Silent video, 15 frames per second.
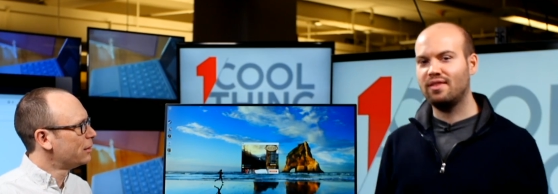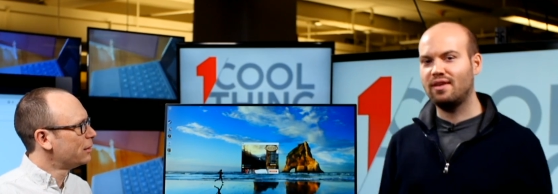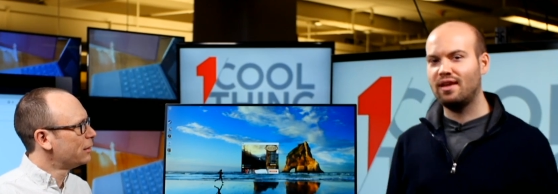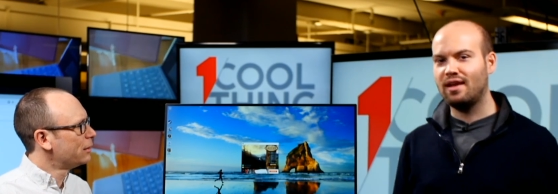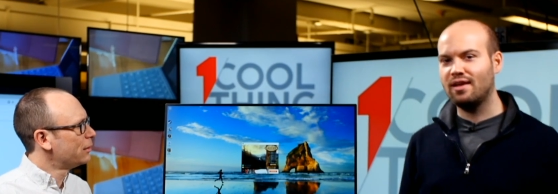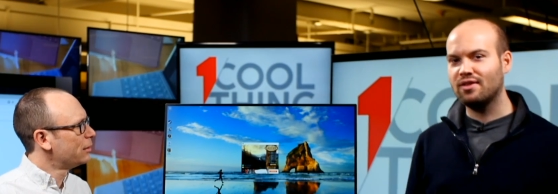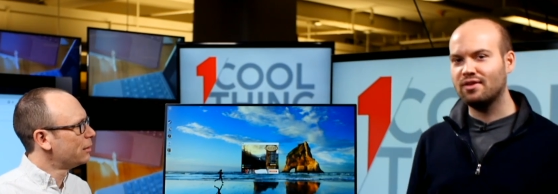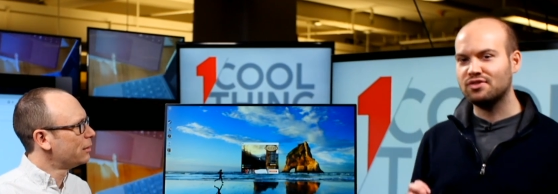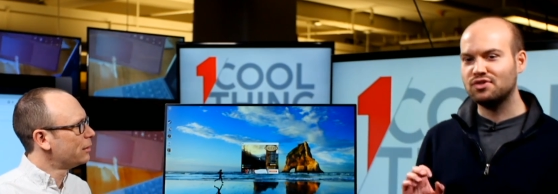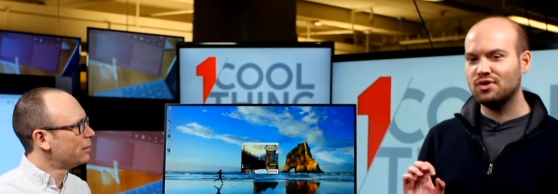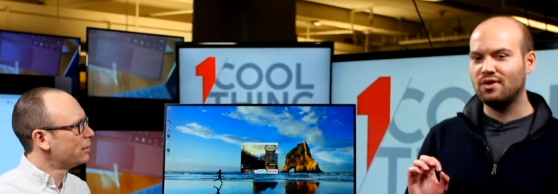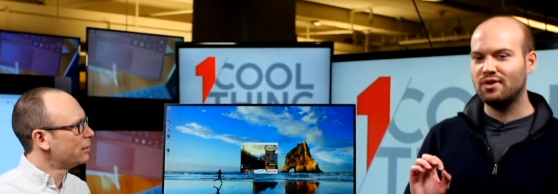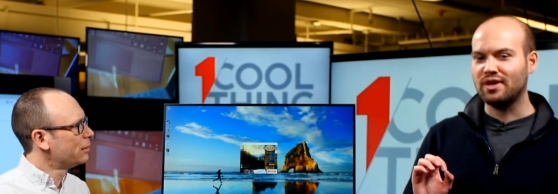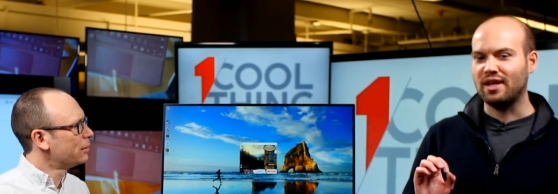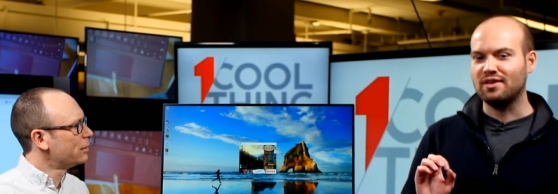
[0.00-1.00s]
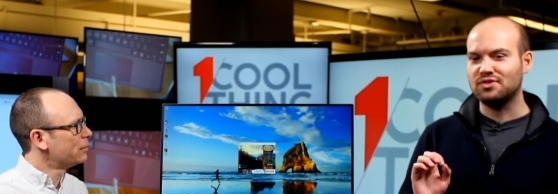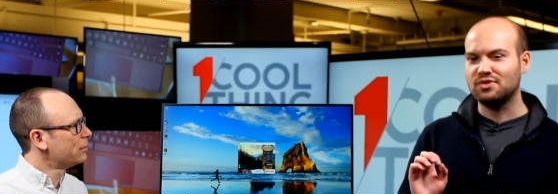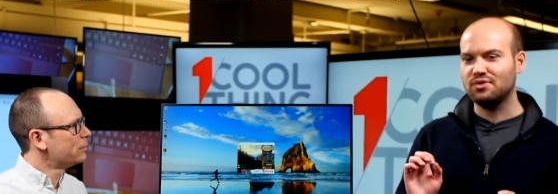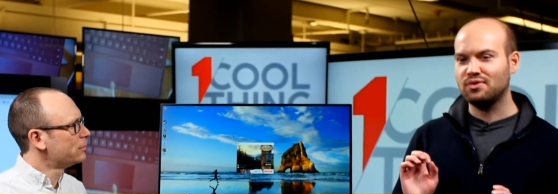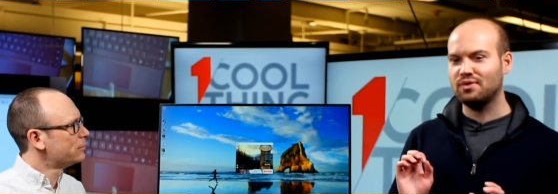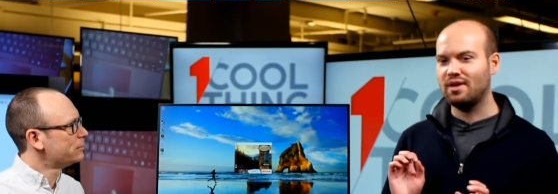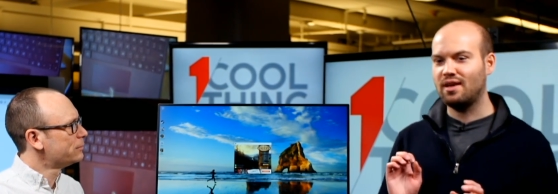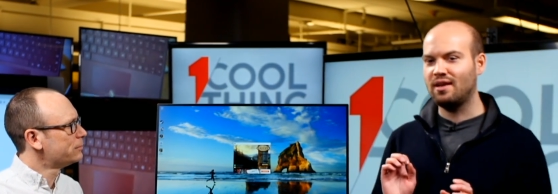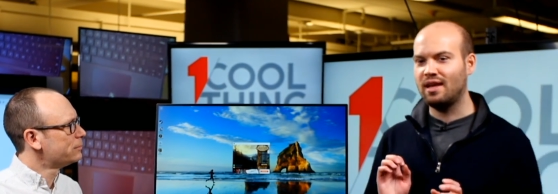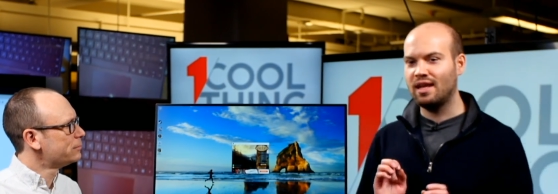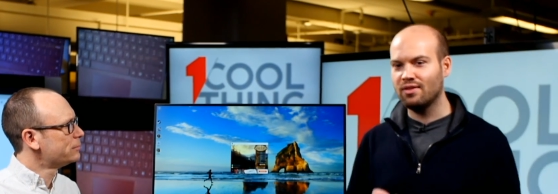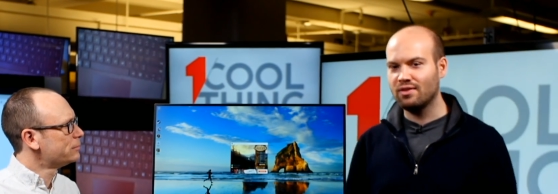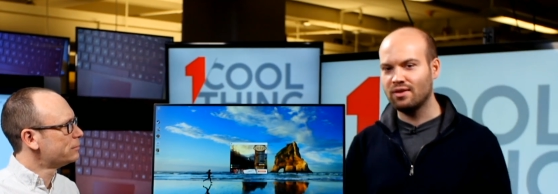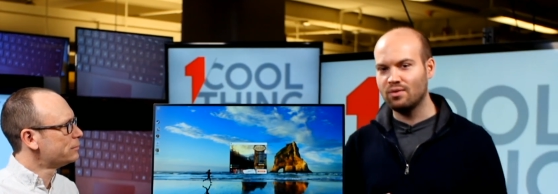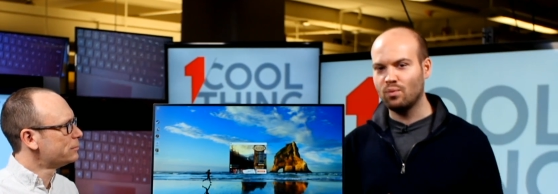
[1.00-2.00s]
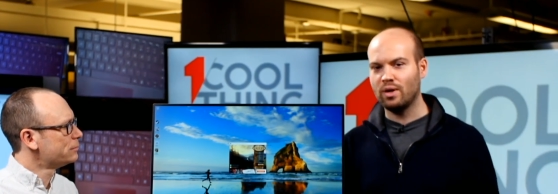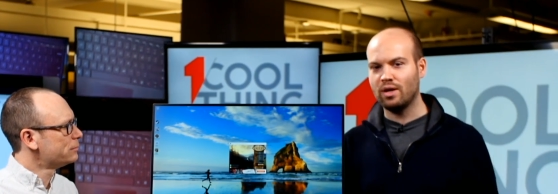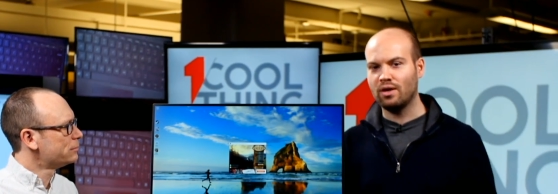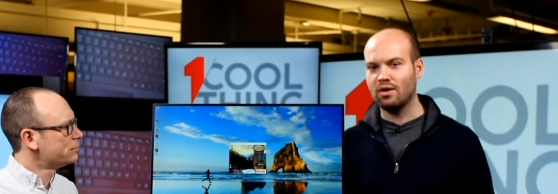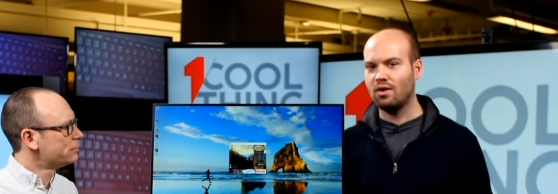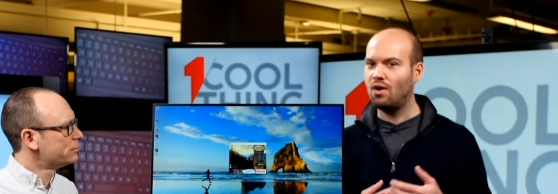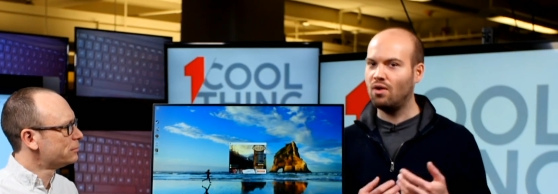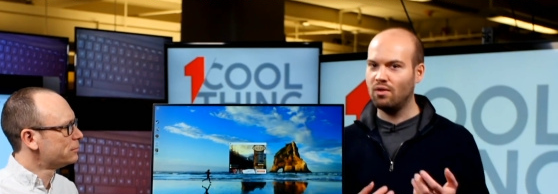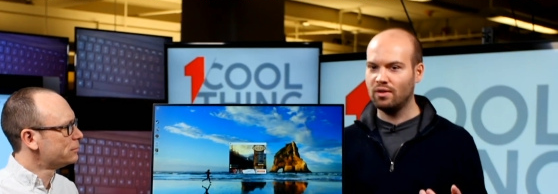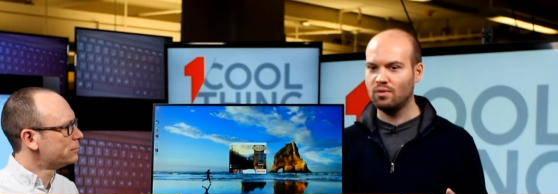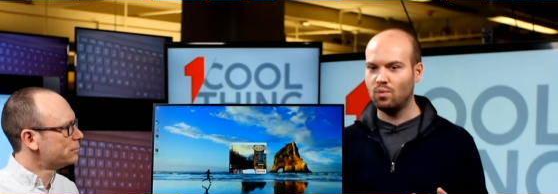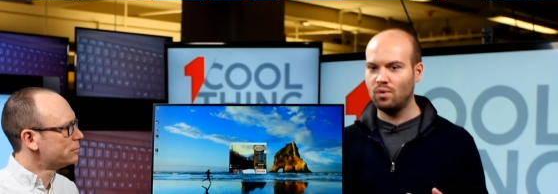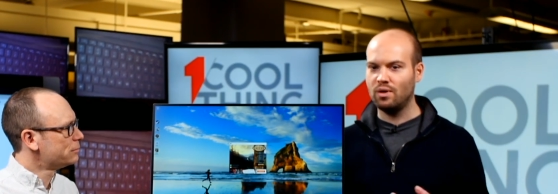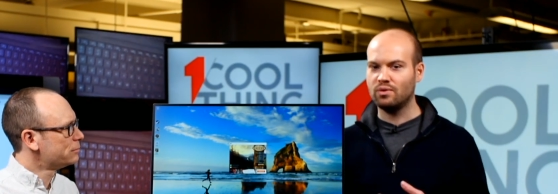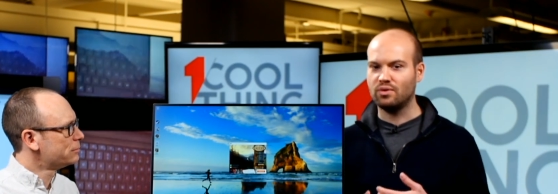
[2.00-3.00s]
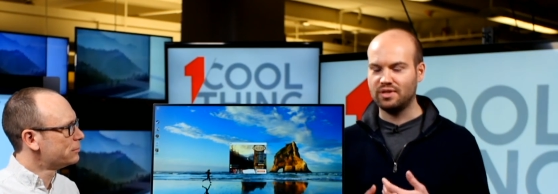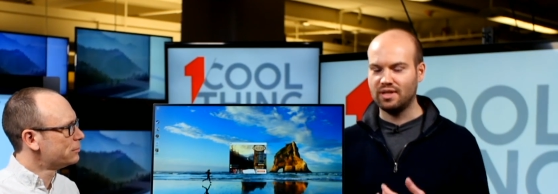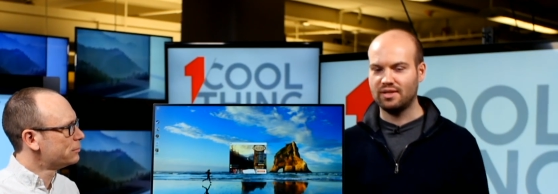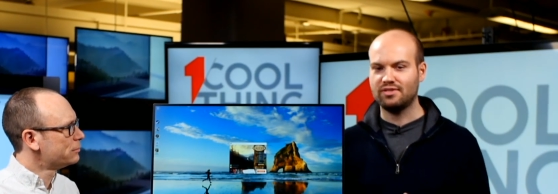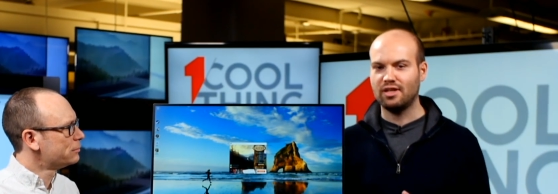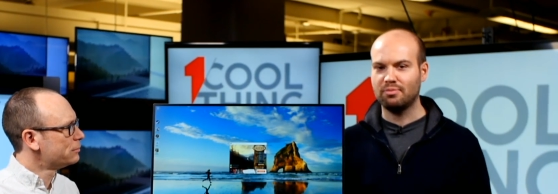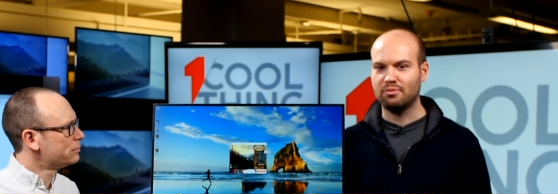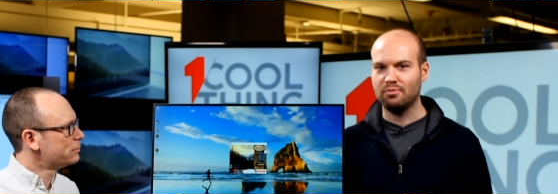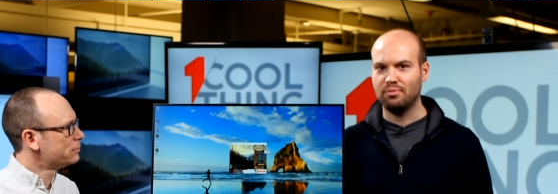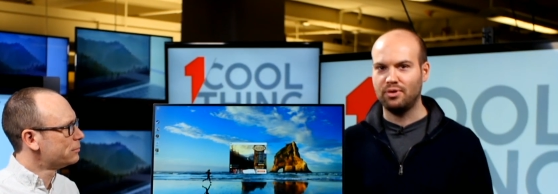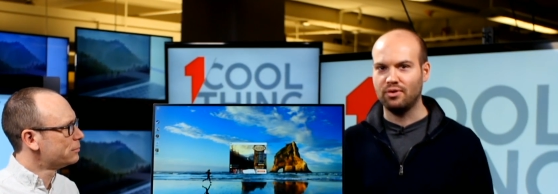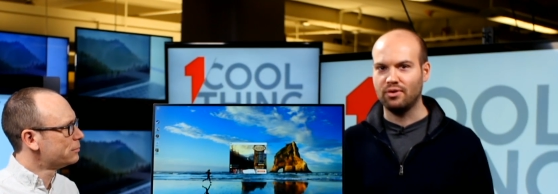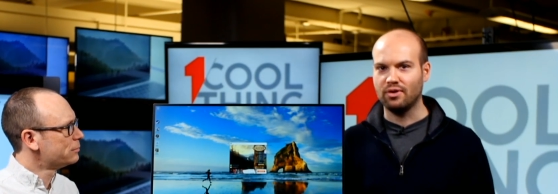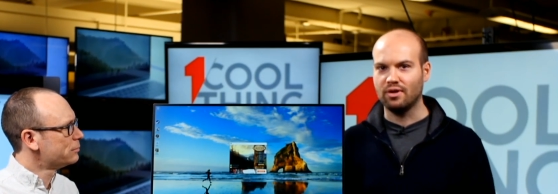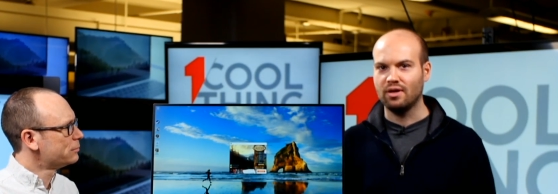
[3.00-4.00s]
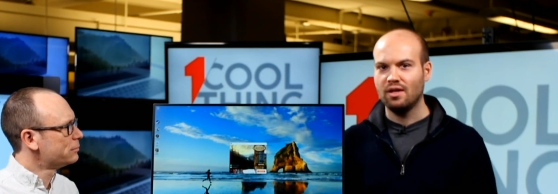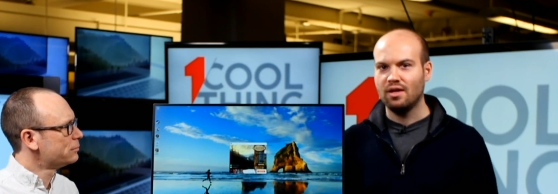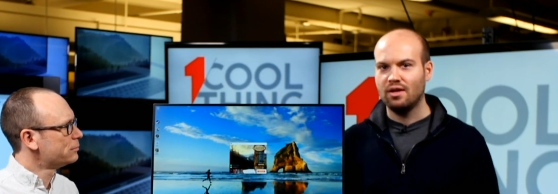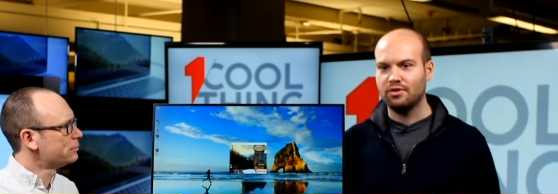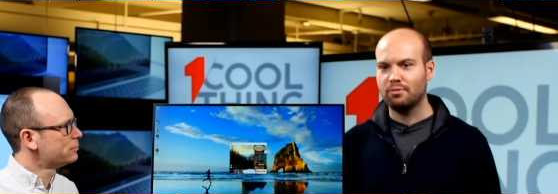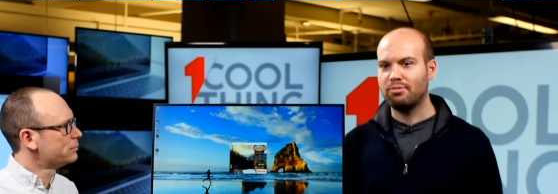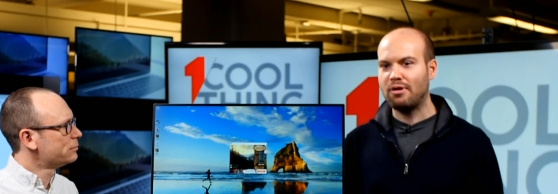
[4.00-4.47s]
Speaker 1: an Alienware all-in-one or desktop computer, you're